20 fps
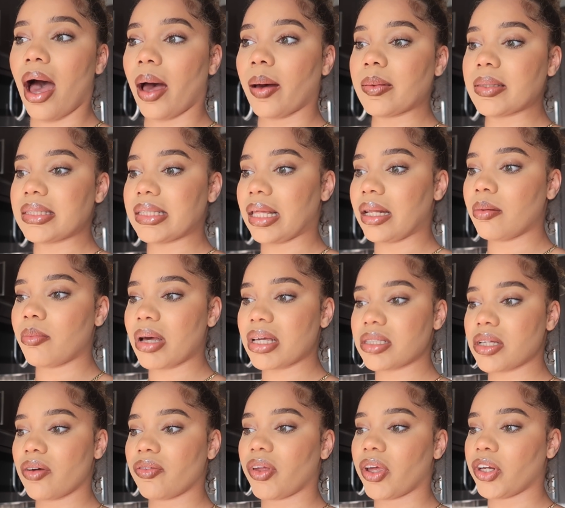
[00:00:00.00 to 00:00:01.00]
I was telling
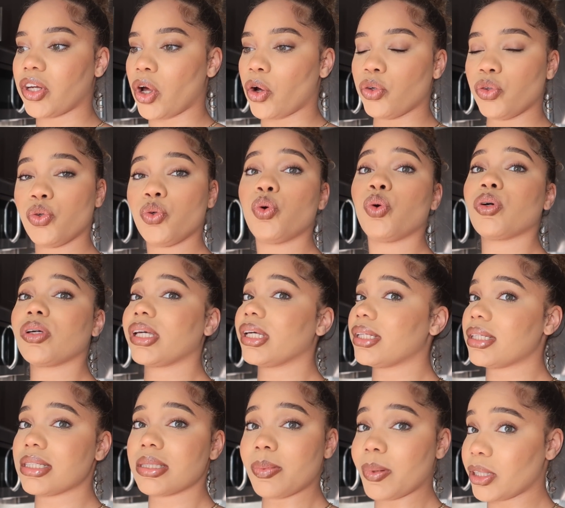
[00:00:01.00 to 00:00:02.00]
myself like, no, you gonna get
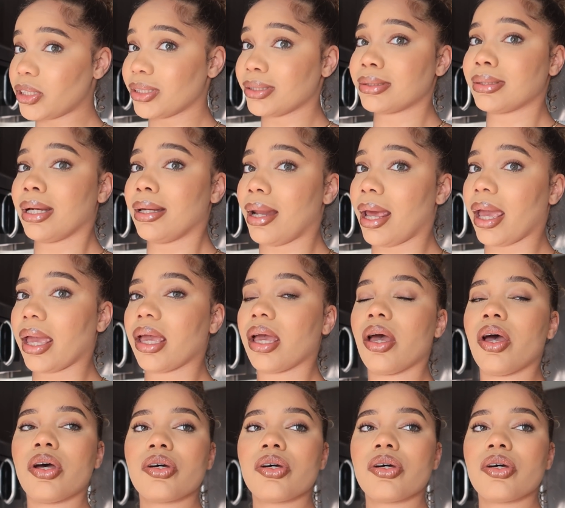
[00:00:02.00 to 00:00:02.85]
these pictures today.